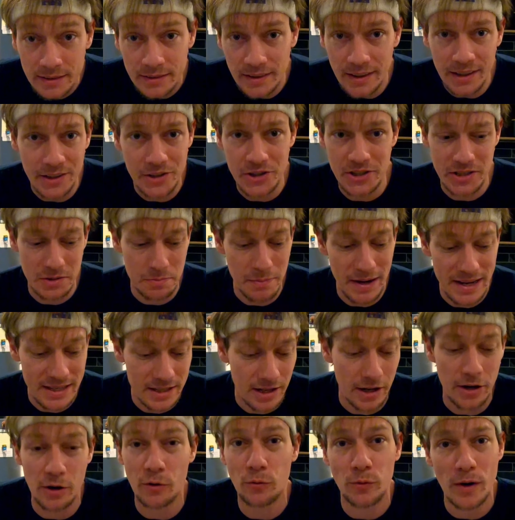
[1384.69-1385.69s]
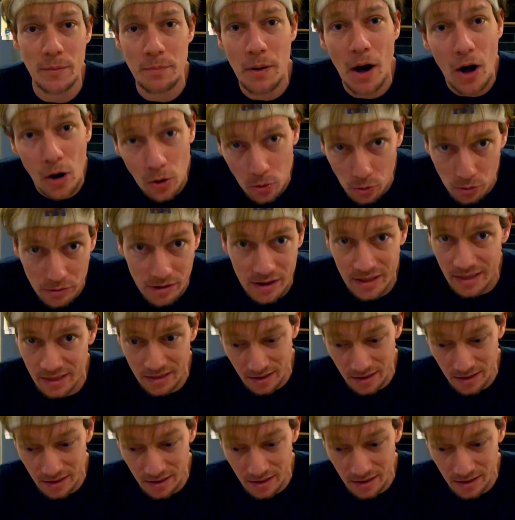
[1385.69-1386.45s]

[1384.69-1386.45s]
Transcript: It just means I don't rip holes in